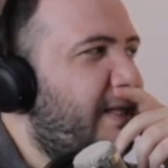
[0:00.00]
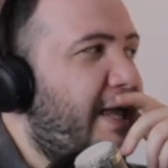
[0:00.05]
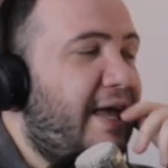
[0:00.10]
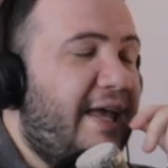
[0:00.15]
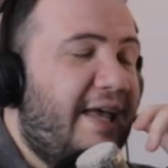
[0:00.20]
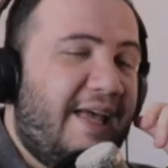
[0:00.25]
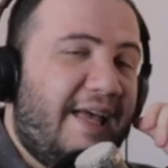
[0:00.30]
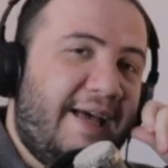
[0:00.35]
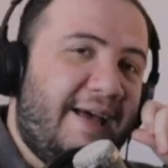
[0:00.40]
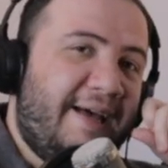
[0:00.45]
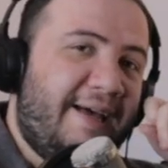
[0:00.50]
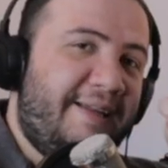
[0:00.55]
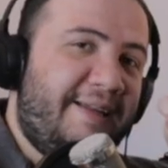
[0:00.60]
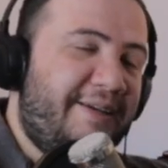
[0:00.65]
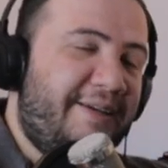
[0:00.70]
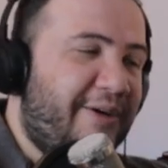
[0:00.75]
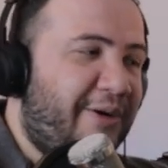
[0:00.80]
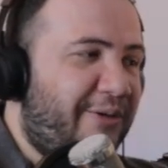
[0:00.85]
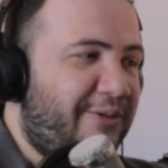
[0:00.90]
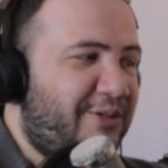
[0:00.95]
And
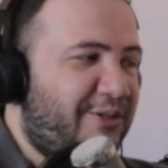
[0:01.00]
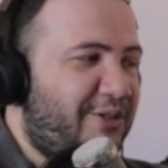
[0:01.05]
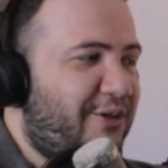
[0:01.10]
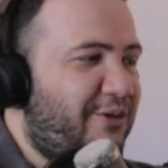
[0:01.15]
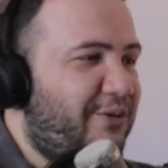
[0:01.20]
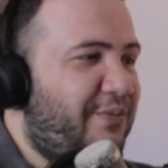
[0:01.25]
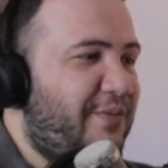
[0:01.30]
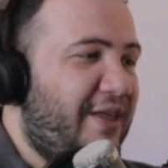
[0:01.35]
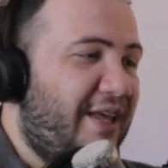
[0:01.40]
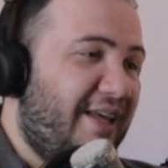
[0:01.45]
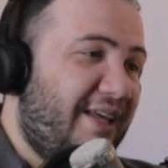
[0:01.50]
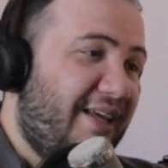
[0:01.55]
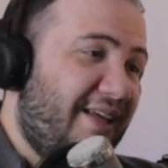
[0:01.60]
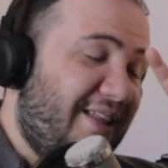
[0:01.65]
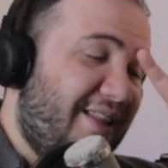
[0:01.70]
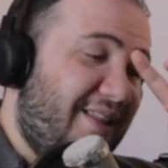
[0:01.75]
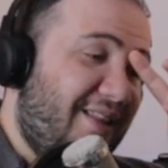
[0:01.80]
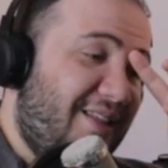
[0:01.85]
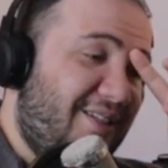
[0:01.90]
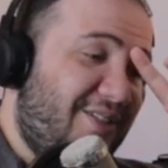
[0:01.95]
also,
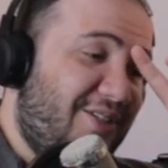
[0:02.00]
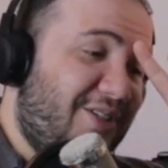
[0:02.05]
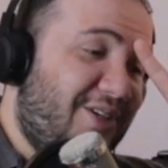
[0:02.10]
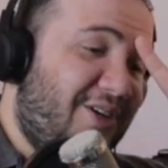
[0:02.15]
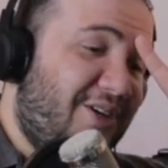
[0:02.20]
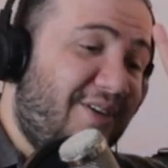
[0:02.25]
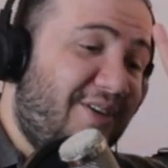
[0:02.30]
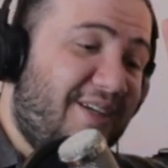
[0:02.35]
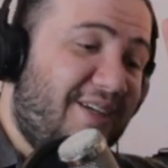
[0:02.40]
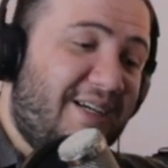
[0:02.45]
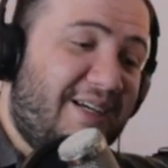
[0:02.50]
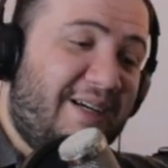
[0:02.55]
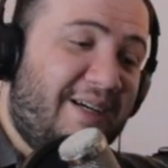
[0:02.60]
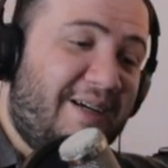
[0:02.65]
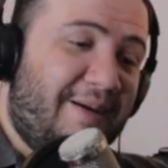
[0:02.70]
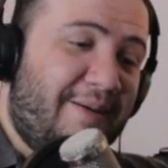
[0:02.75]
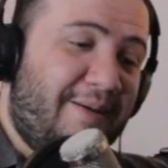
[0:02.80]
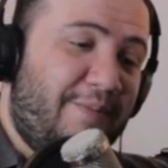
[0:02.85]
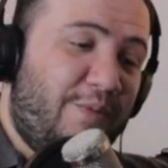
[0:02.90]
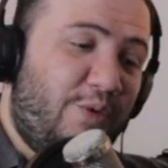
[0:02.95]
this song
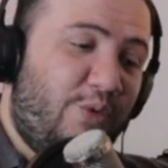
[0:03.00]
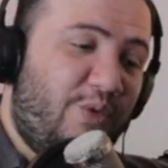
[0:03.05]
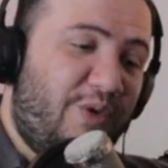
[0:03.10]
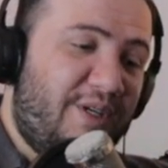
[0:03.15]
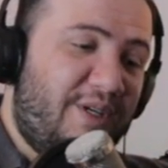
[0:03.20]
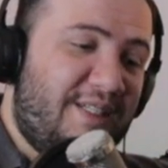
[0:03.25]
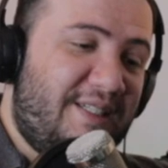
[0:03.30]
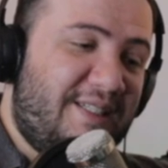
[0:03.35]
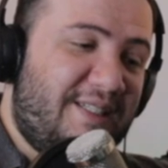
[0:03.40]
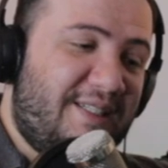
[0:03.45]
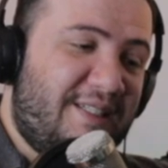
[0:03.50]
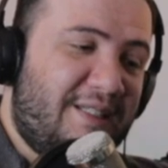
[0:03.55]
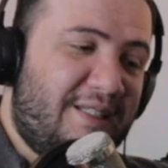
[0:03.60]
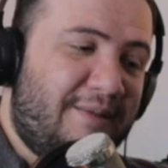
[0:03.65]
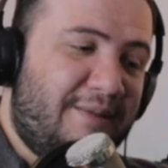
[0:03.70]
was